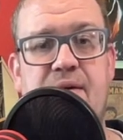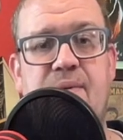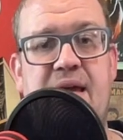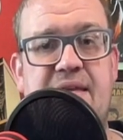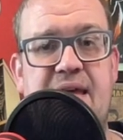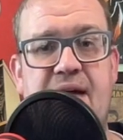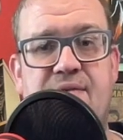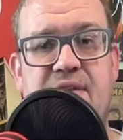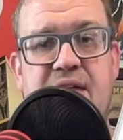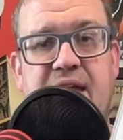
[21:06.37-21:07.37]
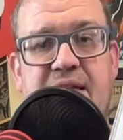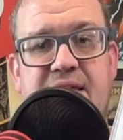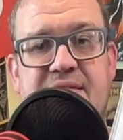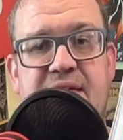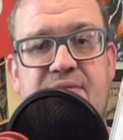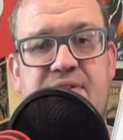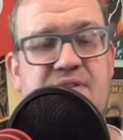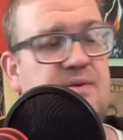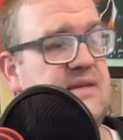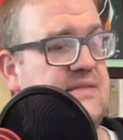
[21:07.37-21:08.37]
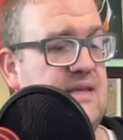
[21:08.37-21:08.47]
with everything that's given to us.